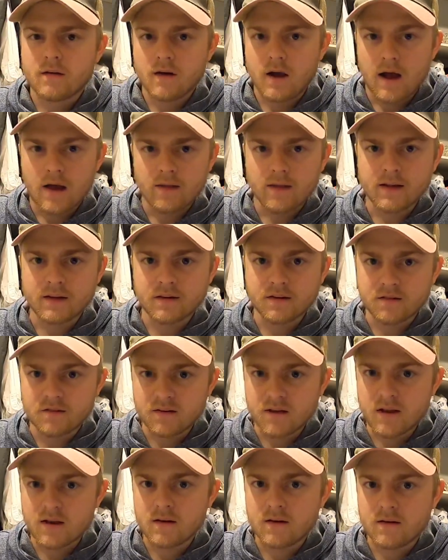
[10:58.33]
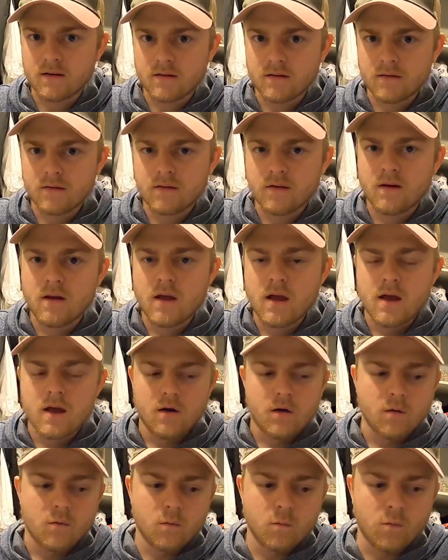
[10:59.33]
I like to sit
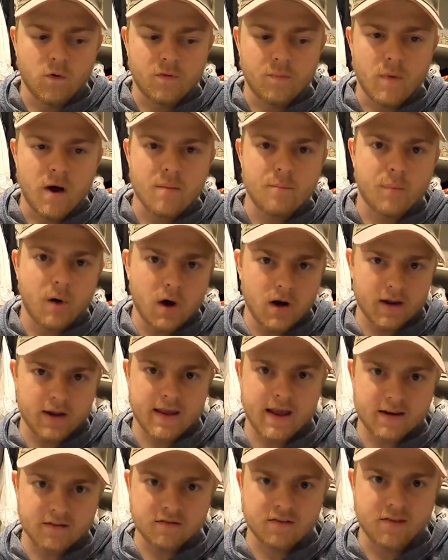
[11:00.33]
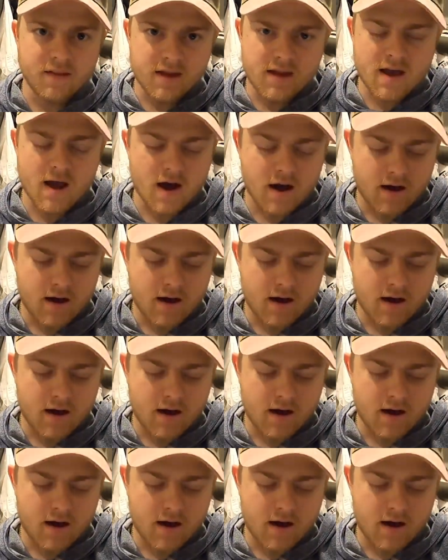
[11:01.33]
with my butt against the